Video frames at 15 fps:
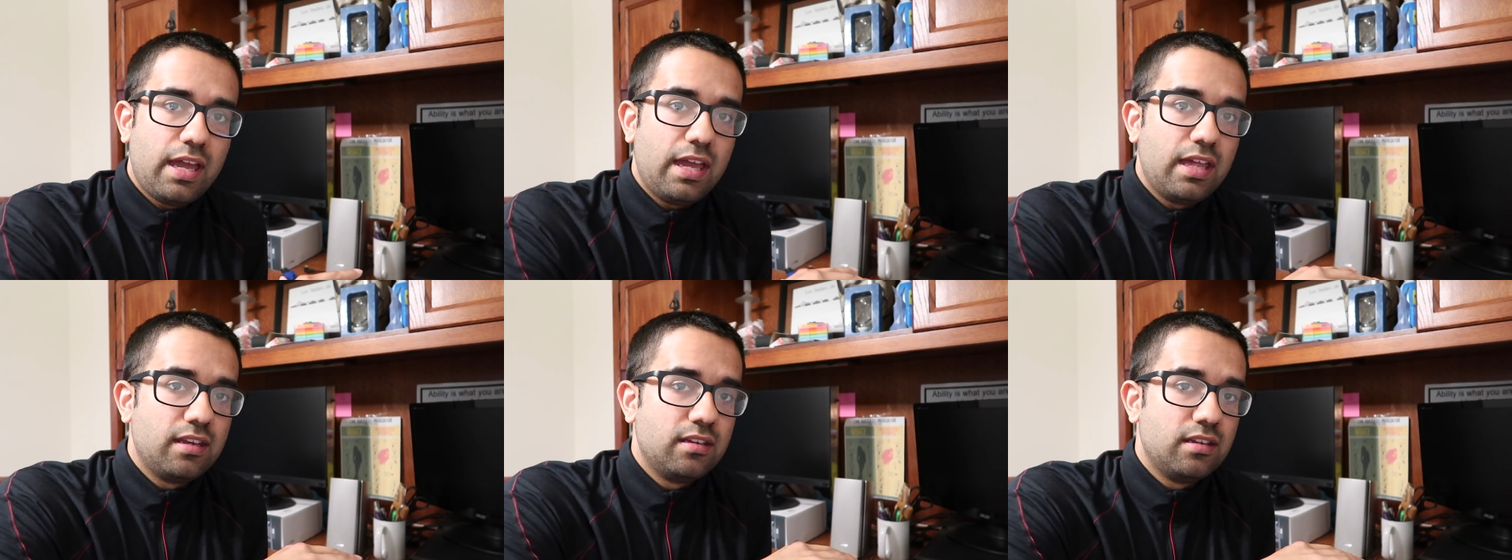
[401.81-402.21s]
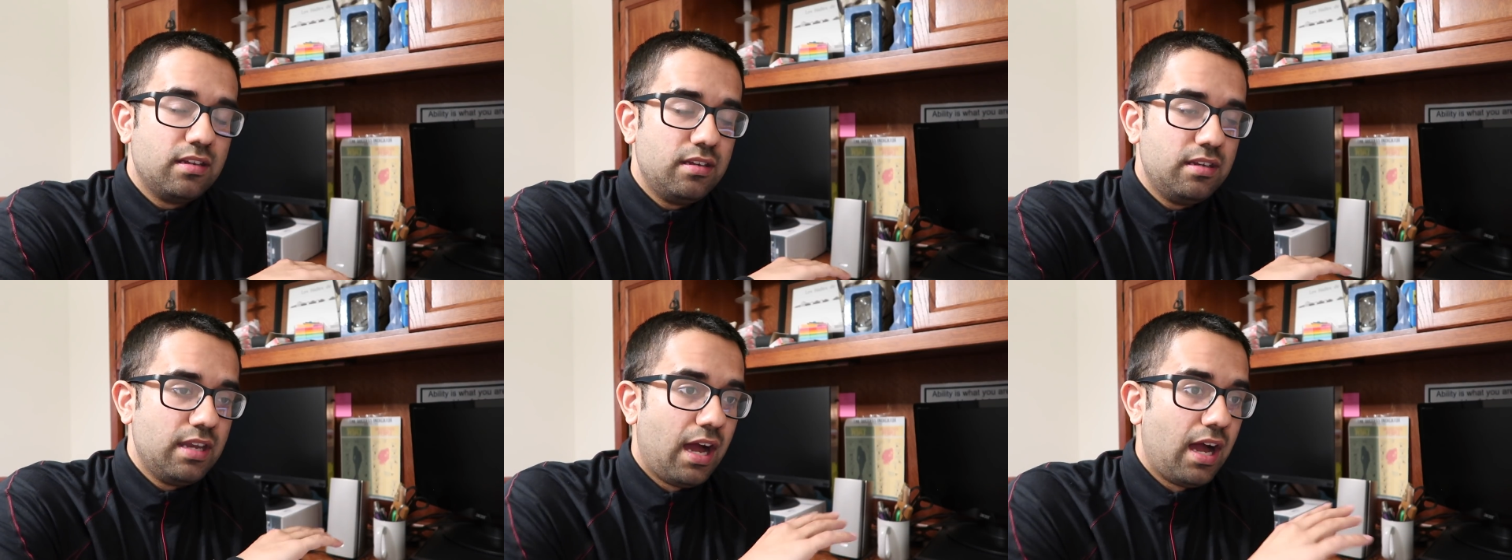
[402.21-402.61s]

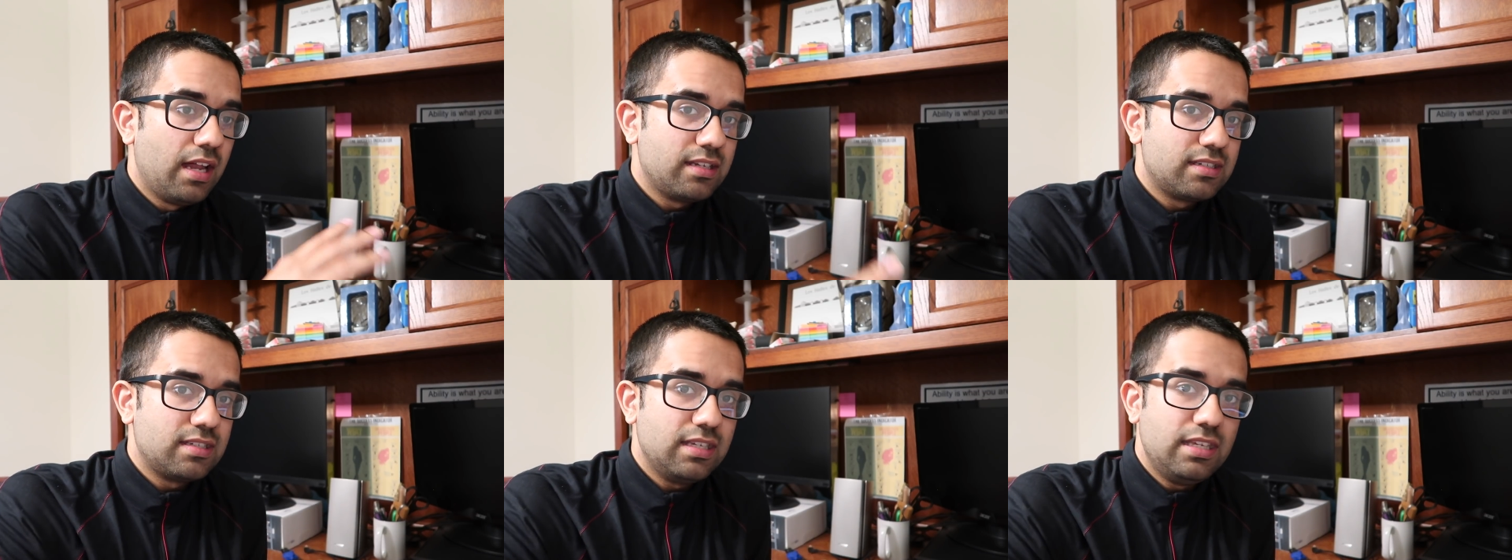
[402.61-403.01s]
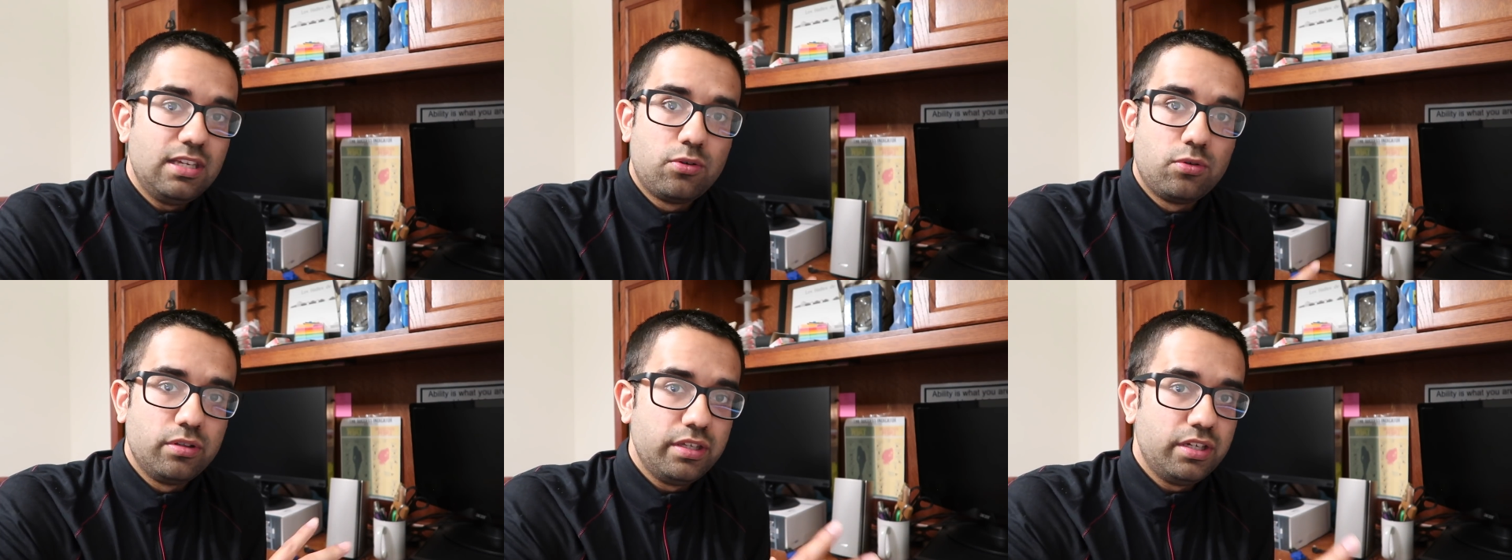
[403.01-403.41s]
and not
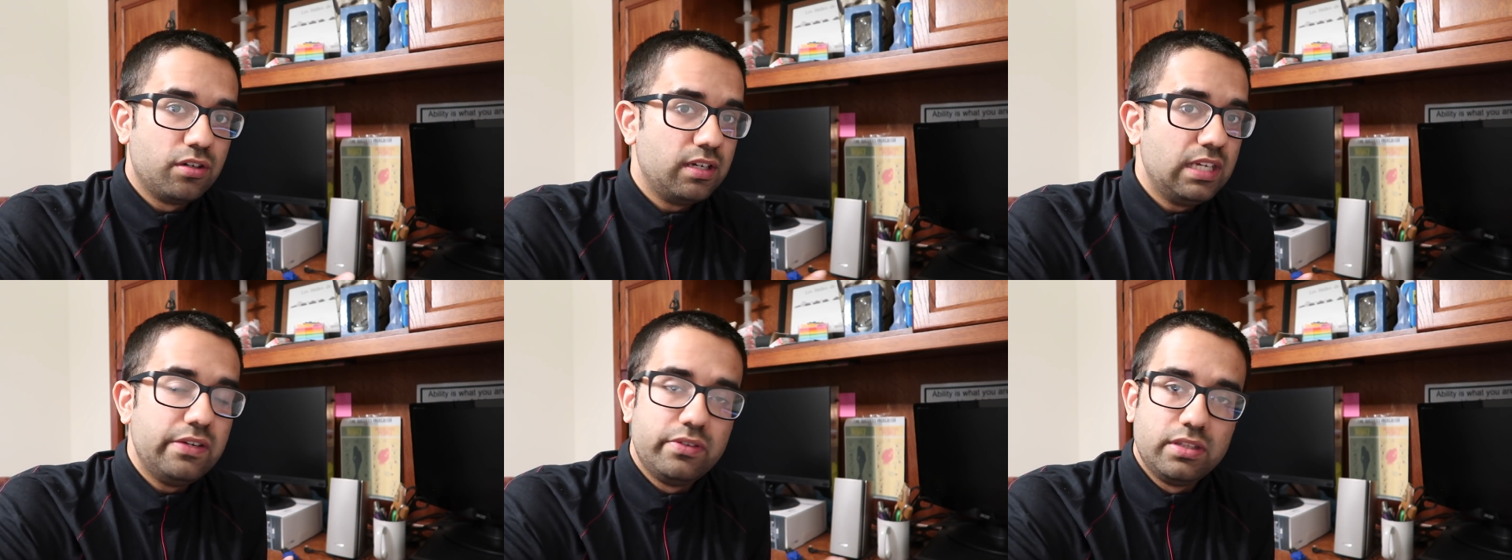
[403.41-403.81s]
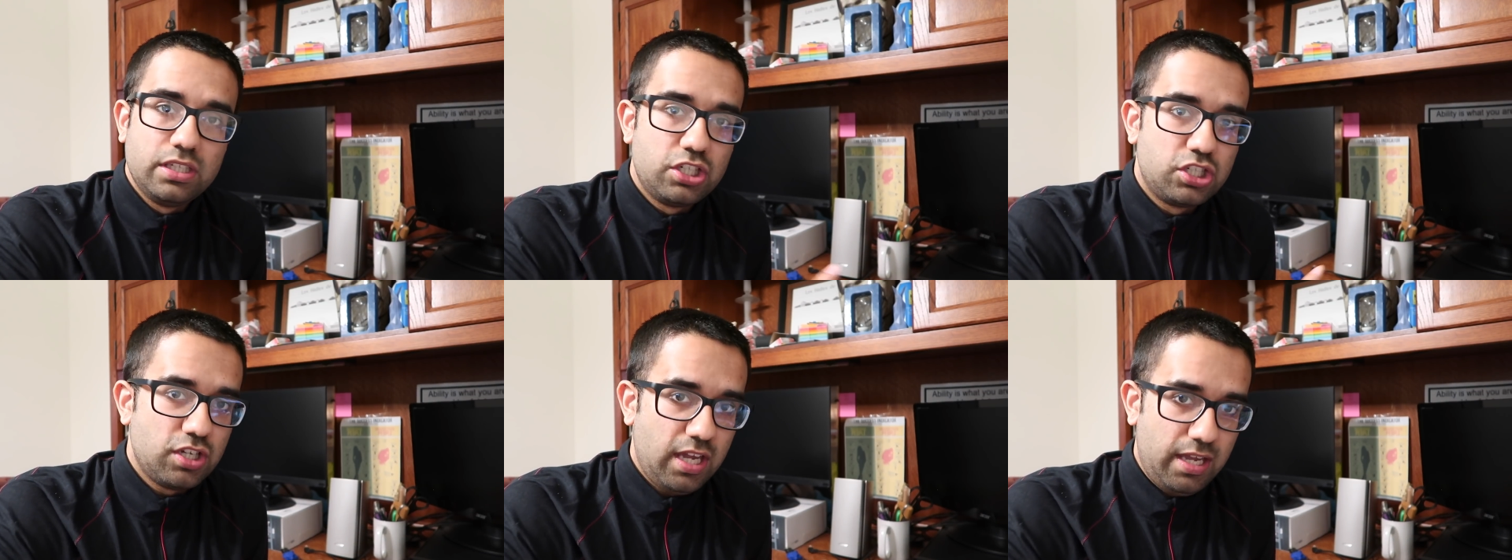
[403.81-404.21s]
equally or
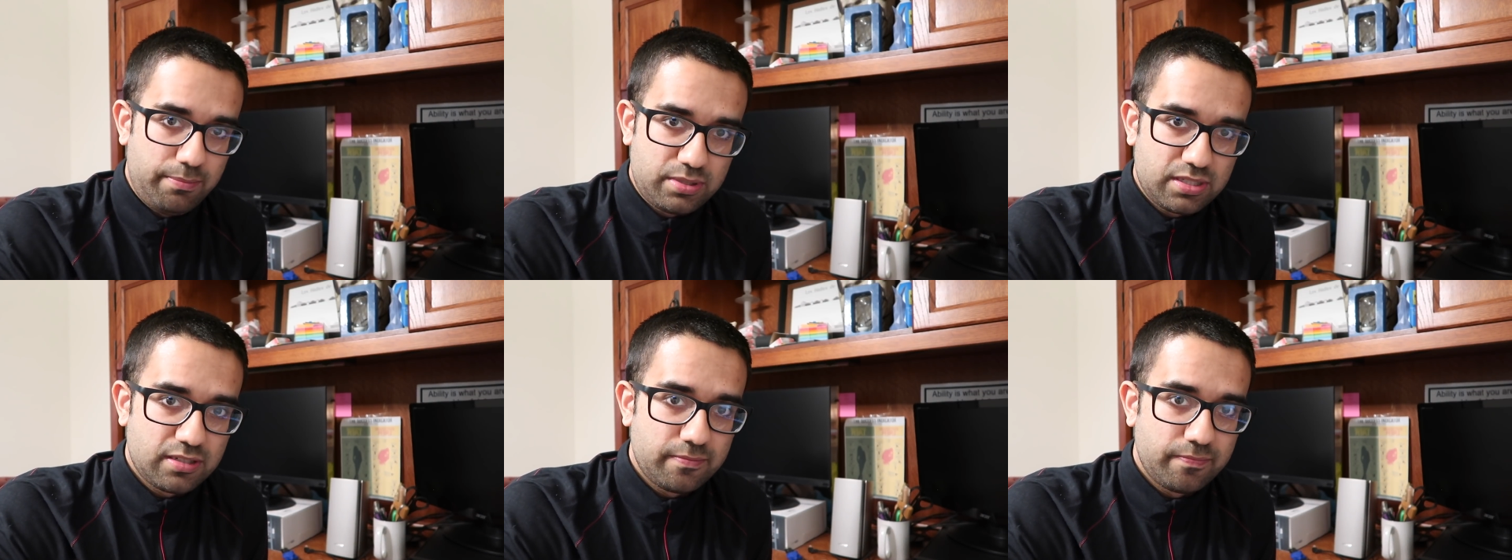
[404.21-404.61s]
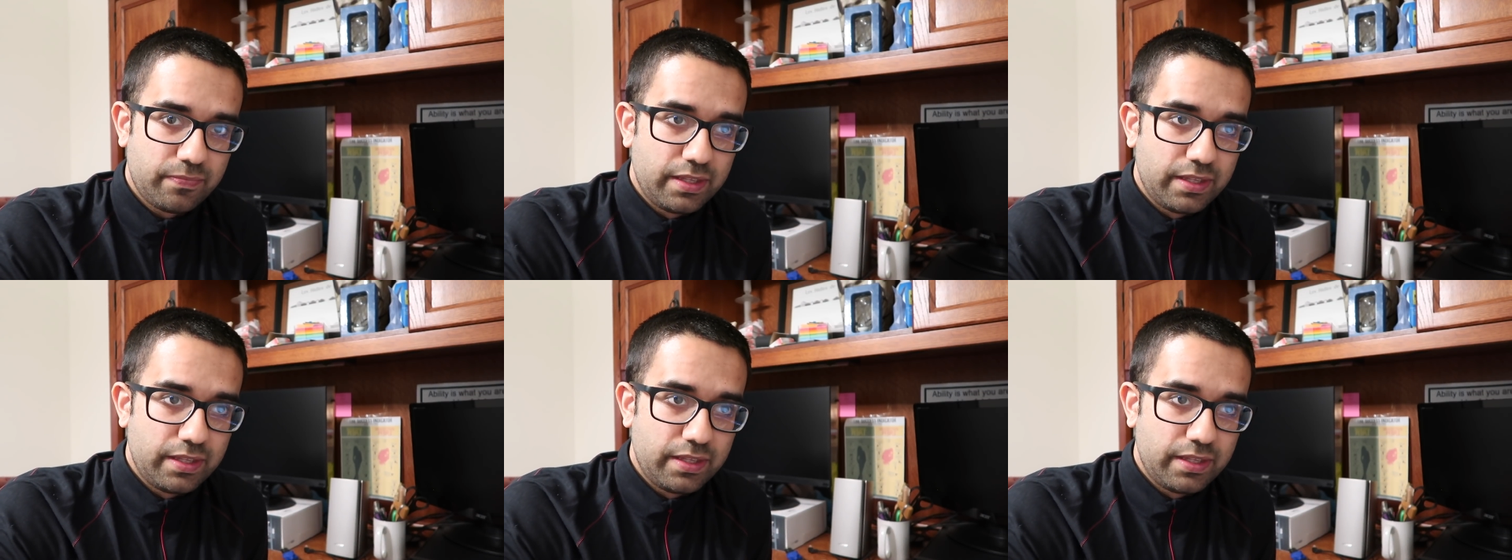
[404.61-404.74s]
evenly shaped.